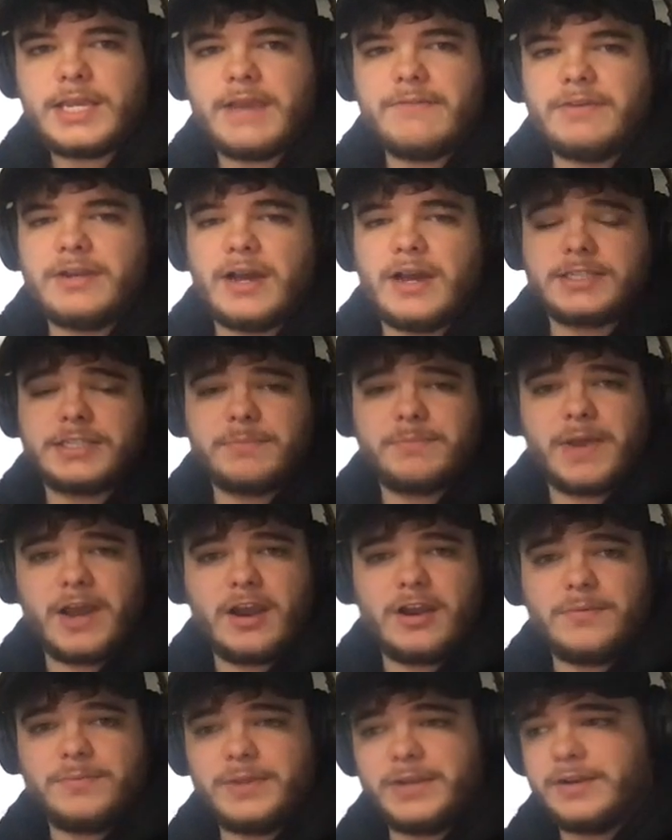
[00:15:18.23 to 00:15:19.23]
Kevin Knox a
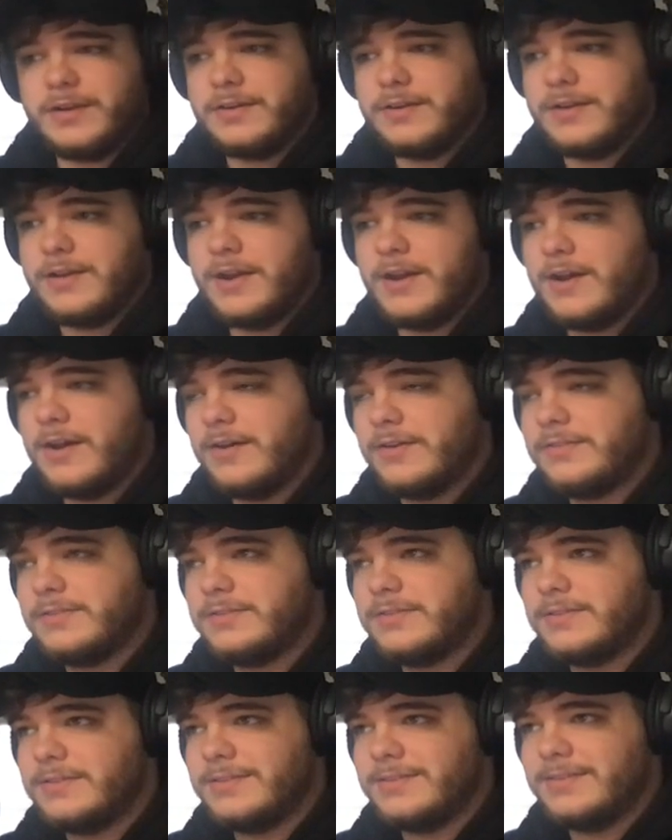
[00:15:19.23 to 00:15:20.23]
power player? No.
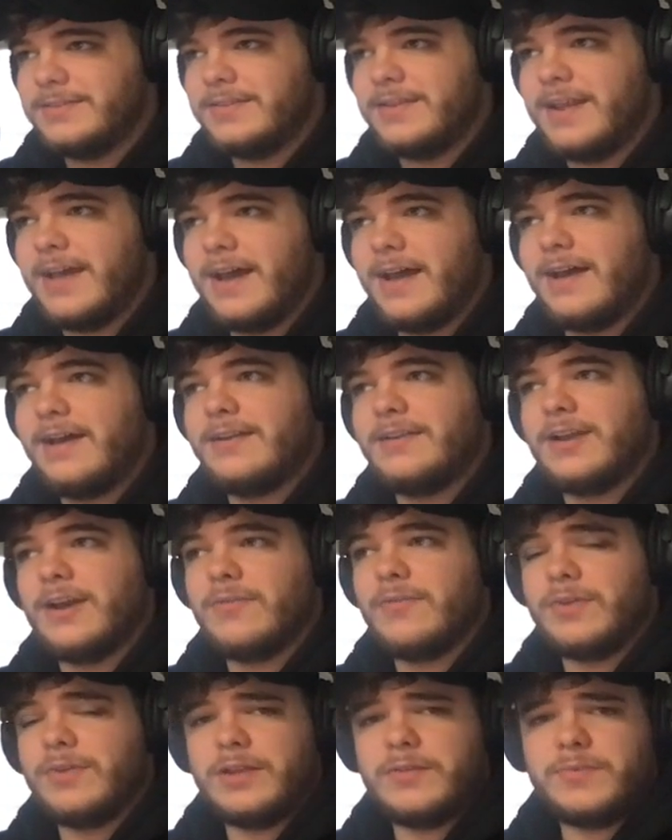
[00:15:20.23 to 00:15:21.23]
Nah,
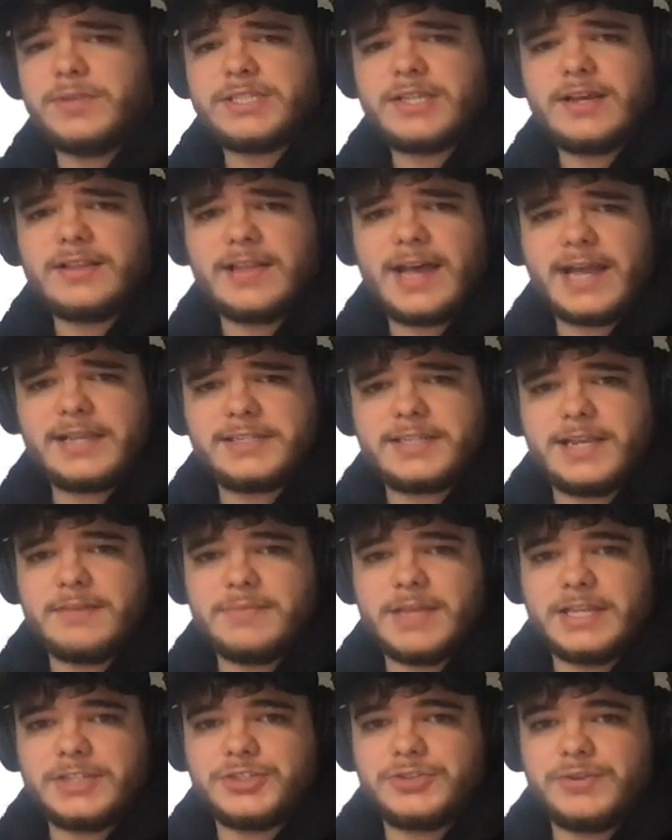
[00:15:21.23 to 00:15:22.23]
not really. We saw last
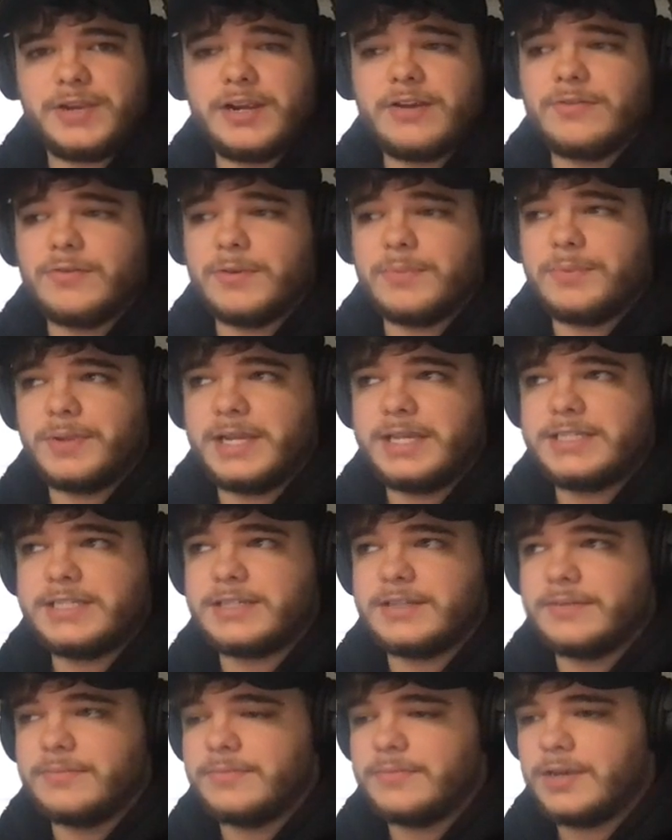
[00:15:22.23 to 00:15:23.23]
game that Trier
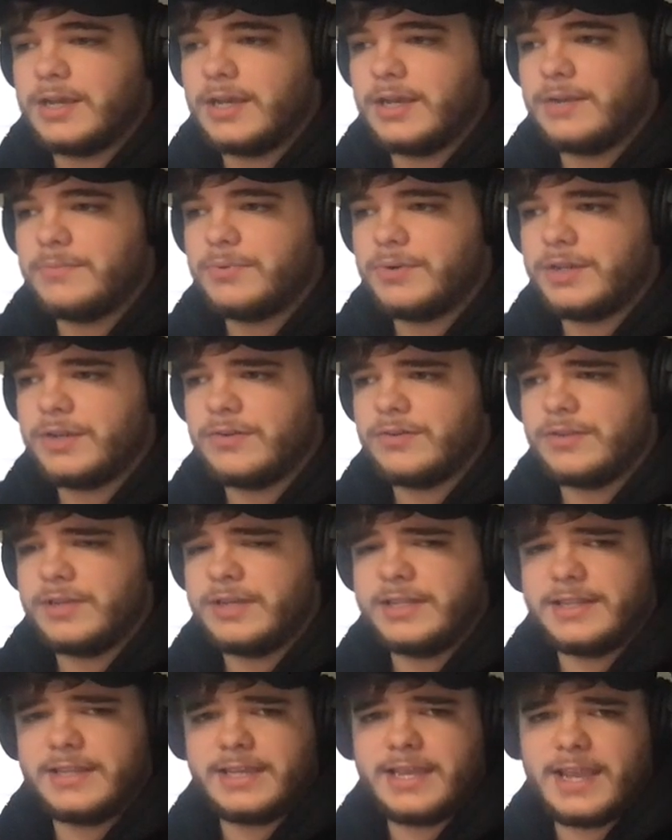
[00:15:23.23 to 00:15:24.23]
replaced him pretty
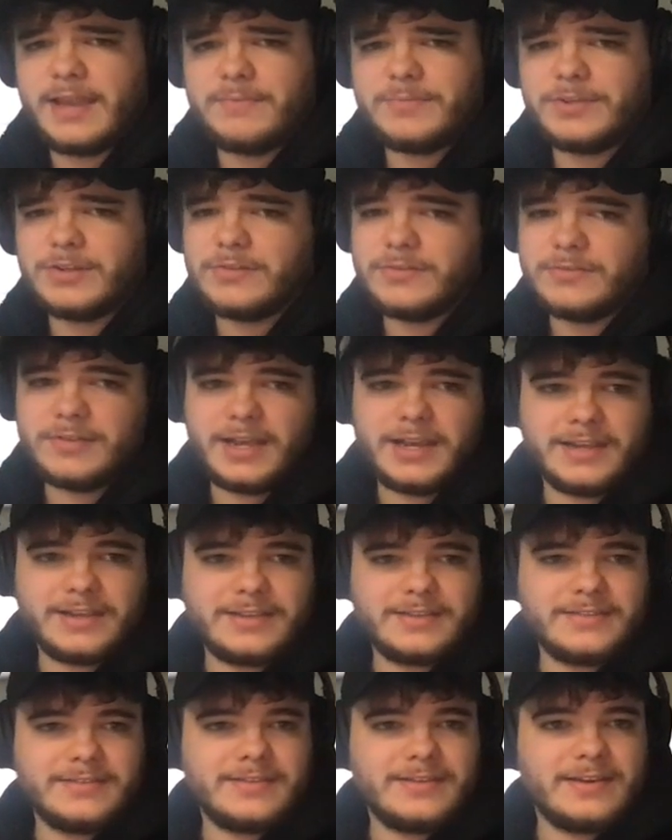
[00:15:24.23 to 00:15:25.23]
early in the game. Don't
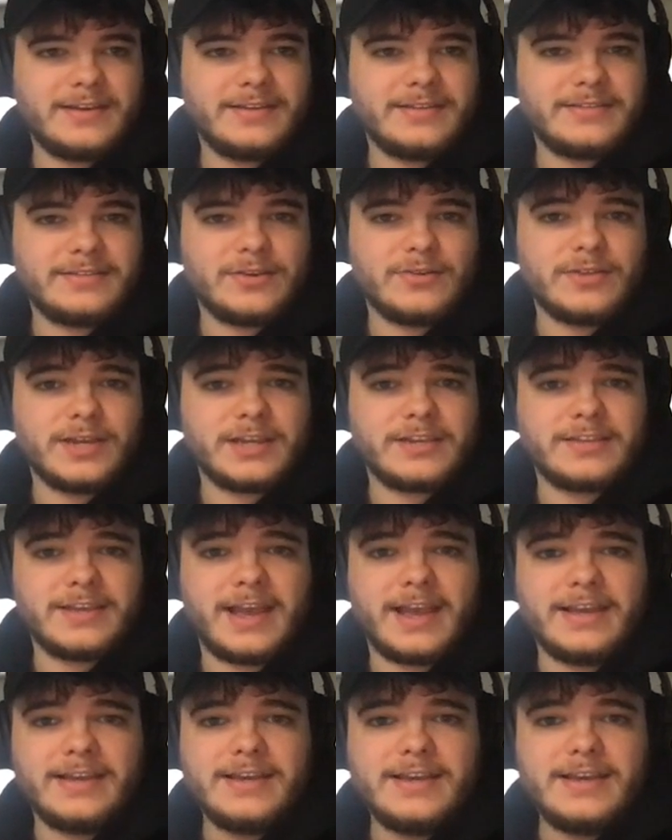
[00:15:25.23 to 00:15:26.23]
like
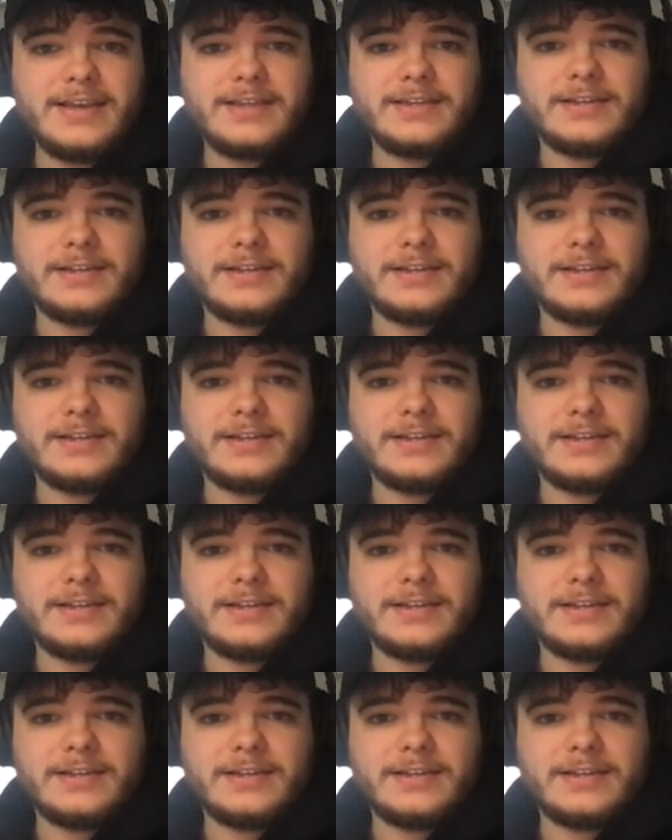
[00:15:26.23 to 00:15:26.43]
that.